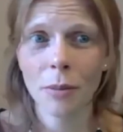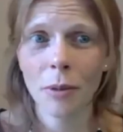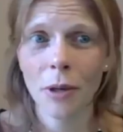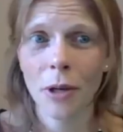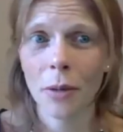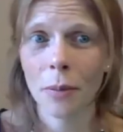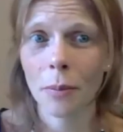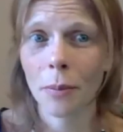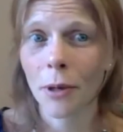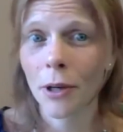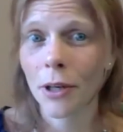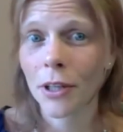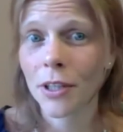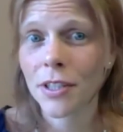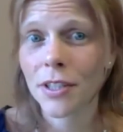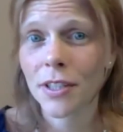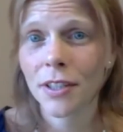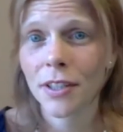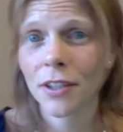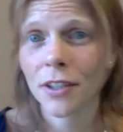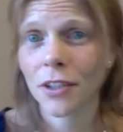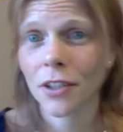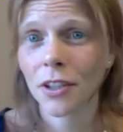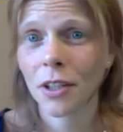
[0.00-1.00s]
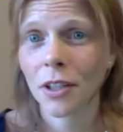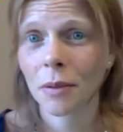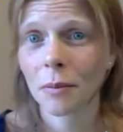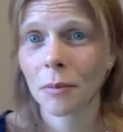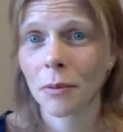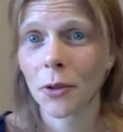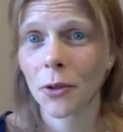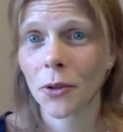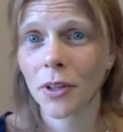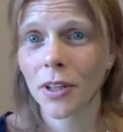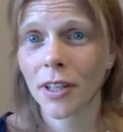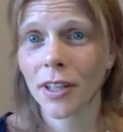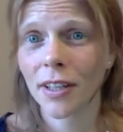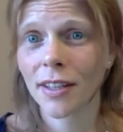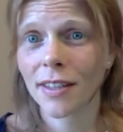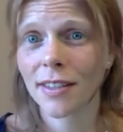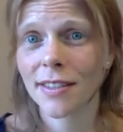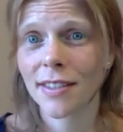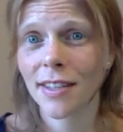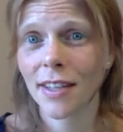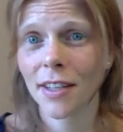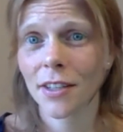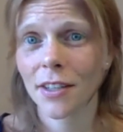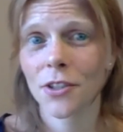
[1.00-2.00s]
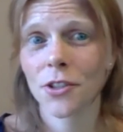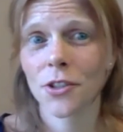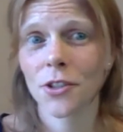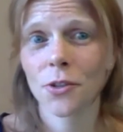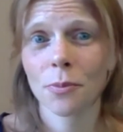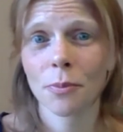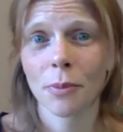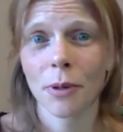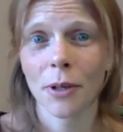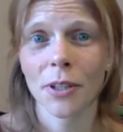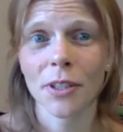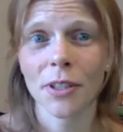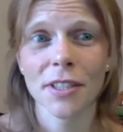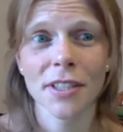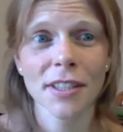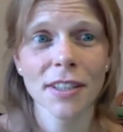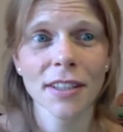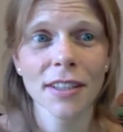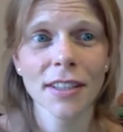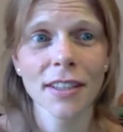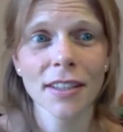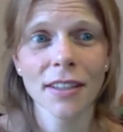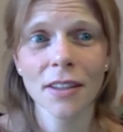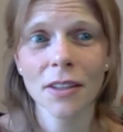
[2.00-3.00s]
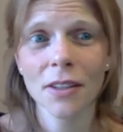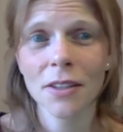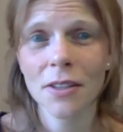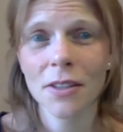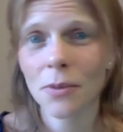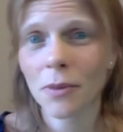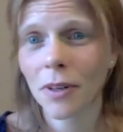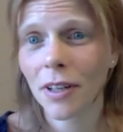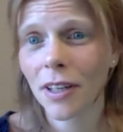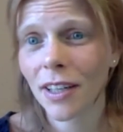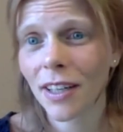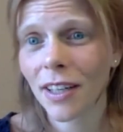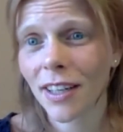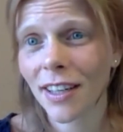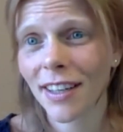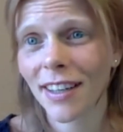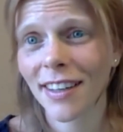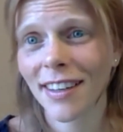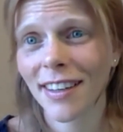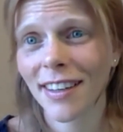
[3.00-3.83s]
about a person or a community that's touched you personally in this work?